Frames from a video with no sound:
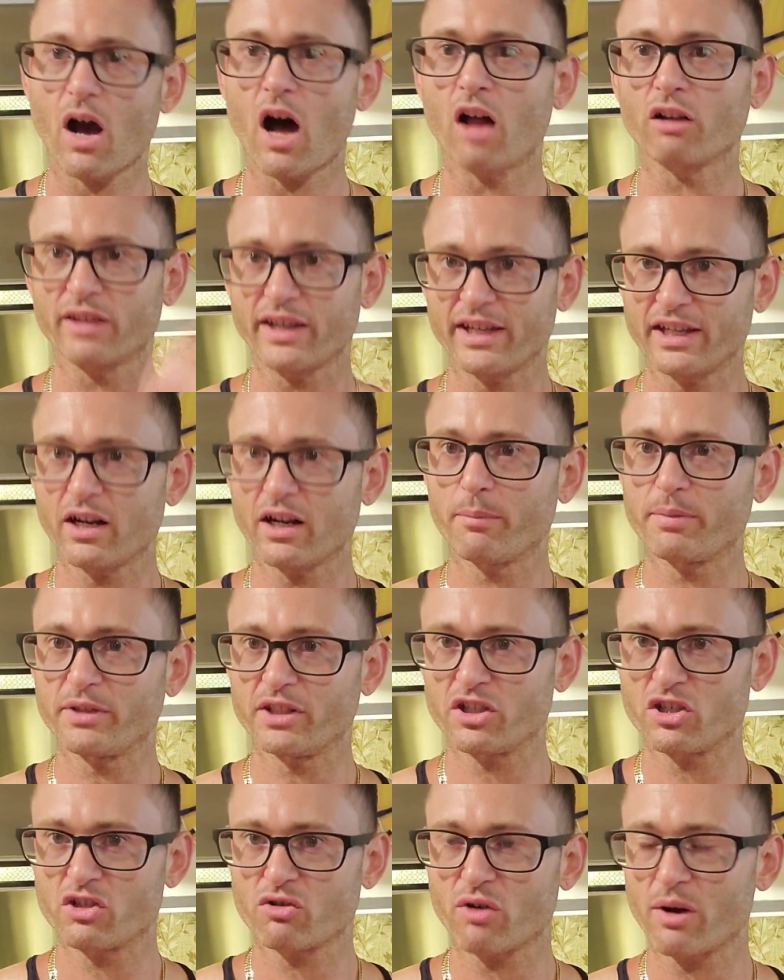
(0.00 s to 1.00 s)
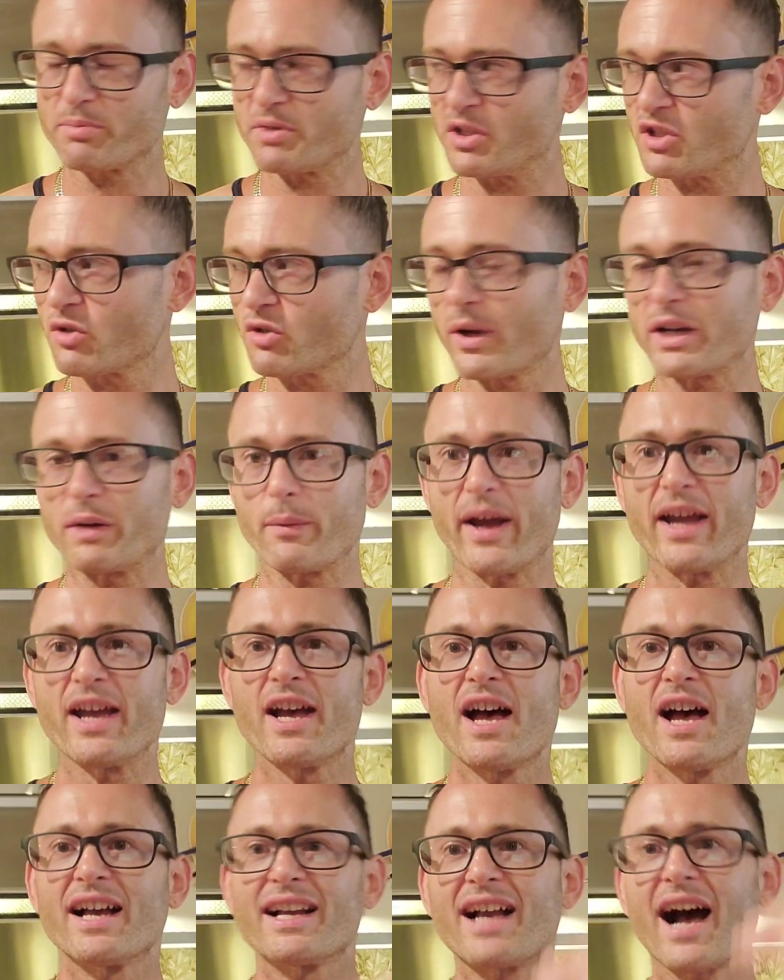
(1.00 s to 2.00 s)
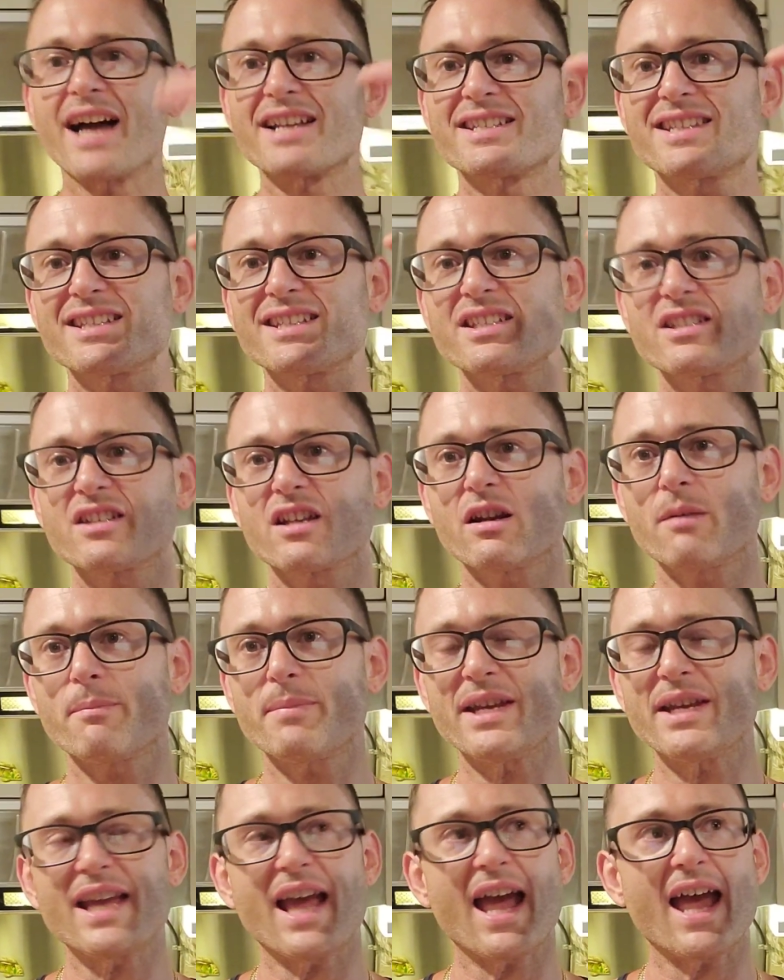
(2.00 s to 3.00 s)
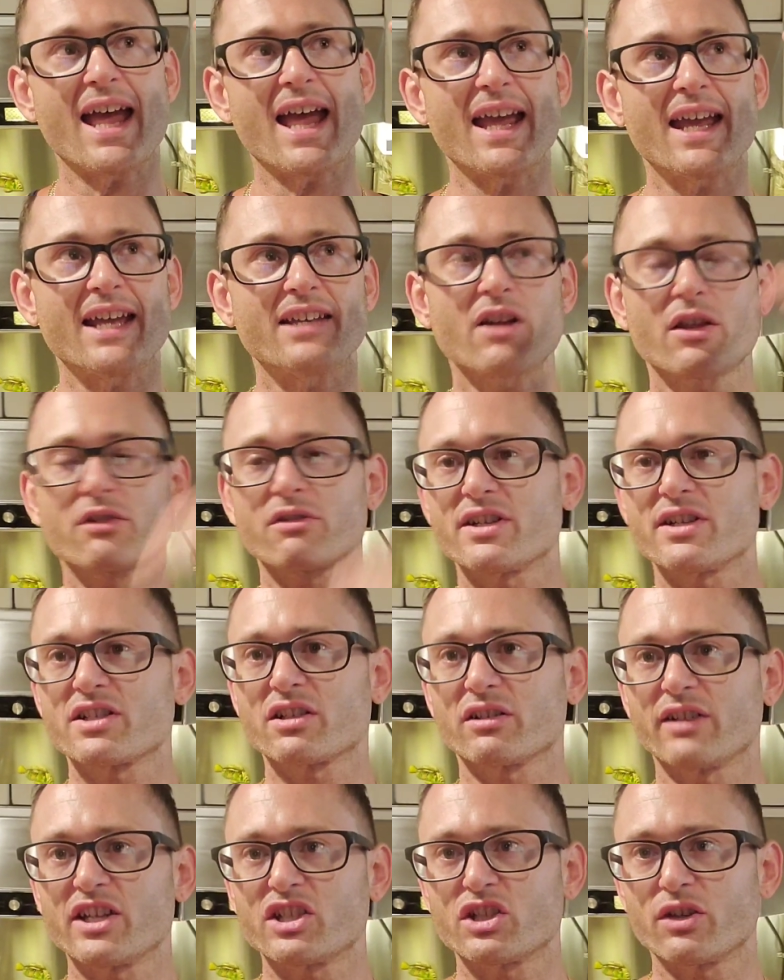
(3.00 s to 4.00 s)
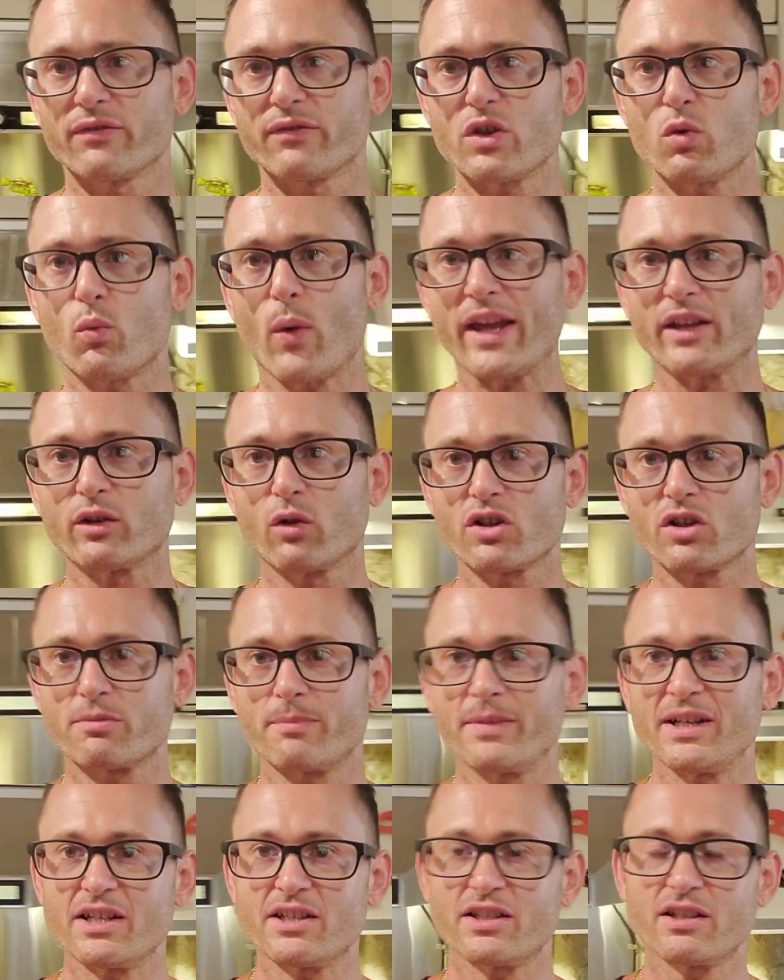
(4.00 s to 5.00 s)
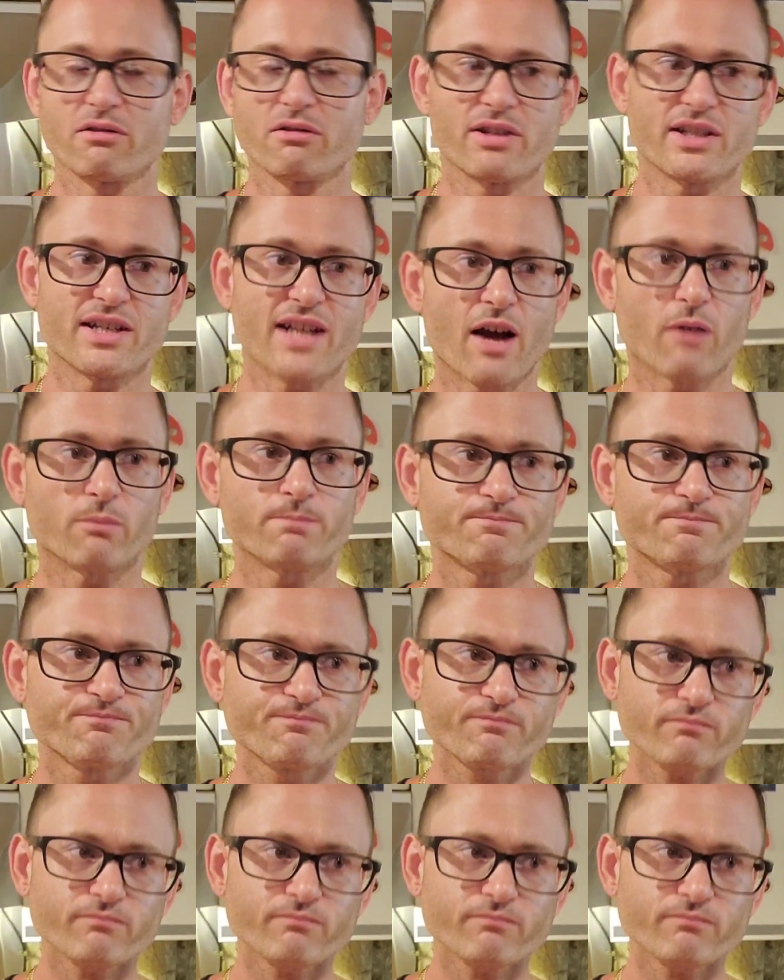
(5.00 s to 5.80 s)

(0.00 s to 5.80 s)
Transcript: I'll link it up in the description. So anyway, guys, this is going to be a, another installation of the weight loss mini series. Now,